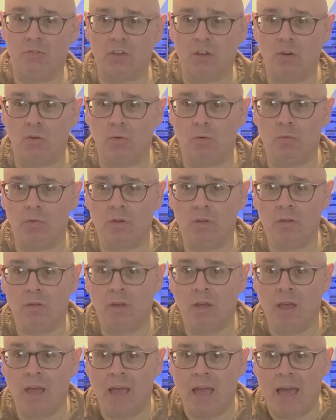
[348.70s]
on,
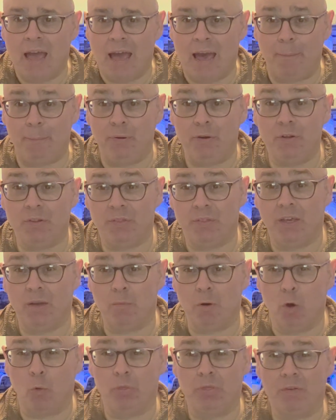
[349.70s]
I put
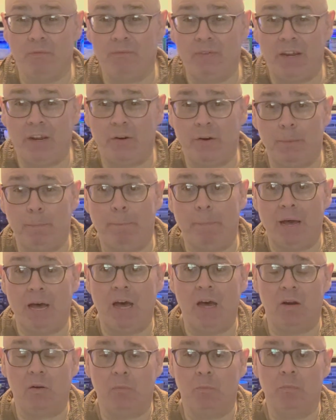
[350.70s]
them on the very
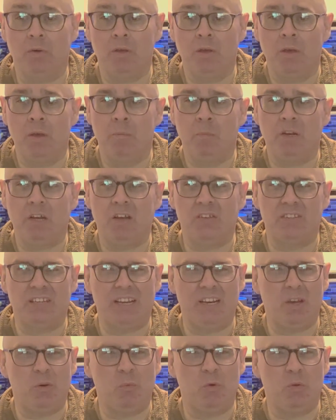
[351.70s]
bottom because I
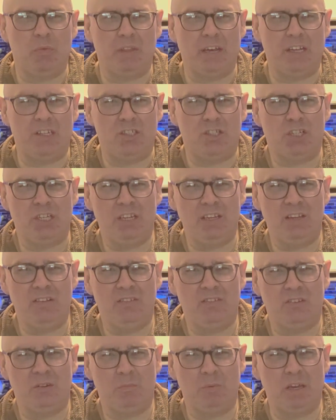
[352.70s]
didn't want that
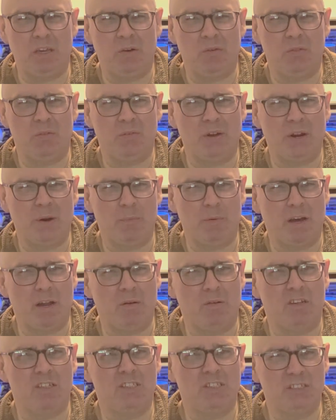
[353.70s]
cheese to be on the very
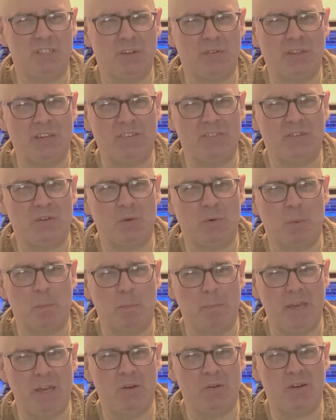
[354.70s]
bottom, because you know that's going to
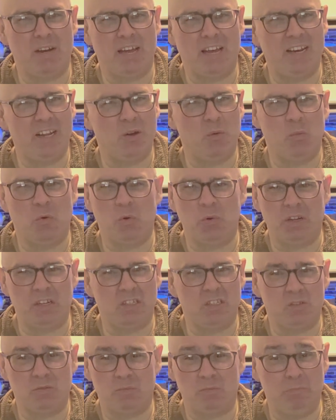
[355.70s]
melt, and I didn't want it
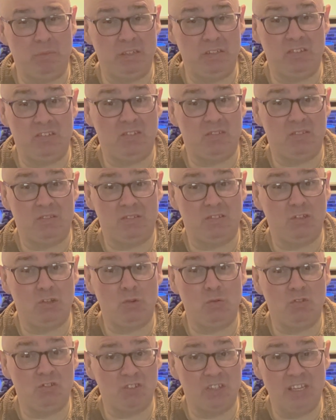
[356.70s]
to be
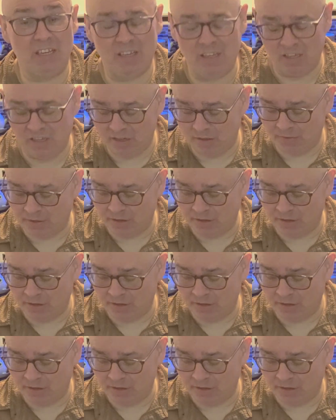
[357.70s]
too sticky in